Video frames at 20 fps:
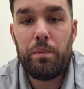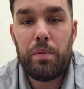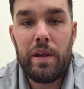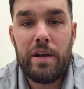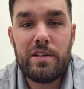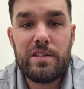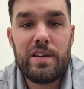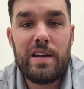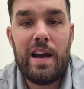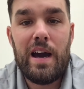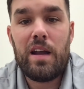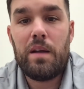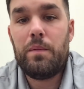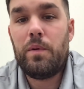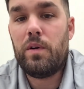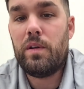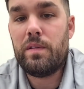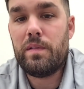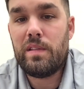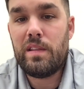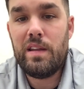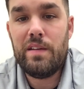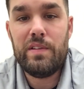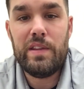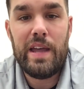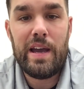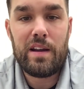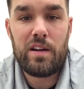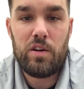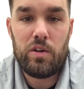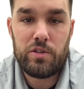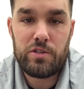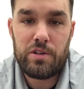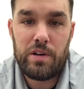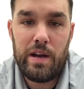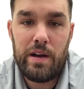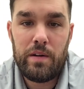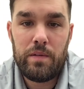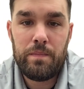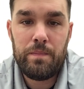players accountable, and living that culture
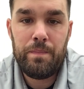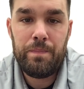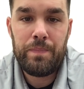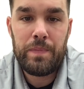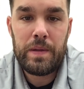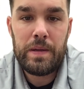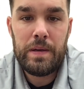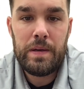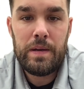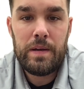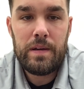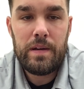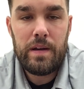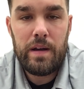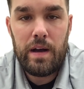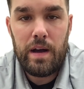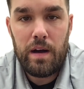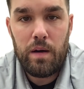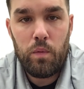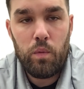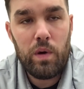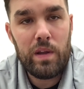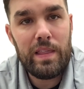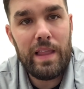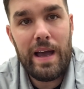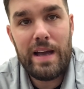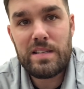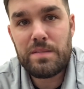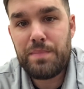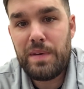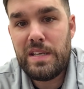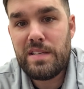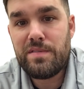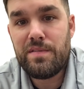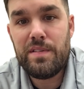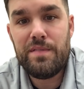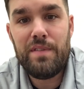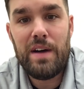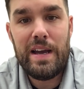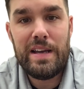out. One last piece of
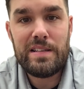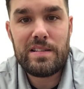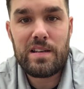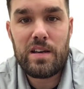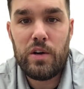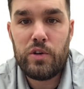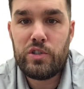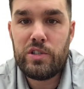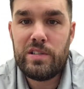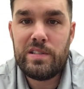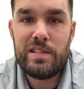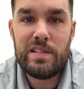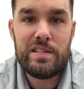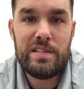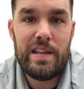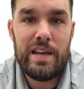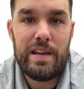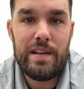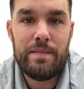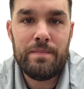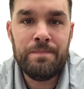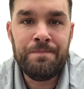advice, coaches, is that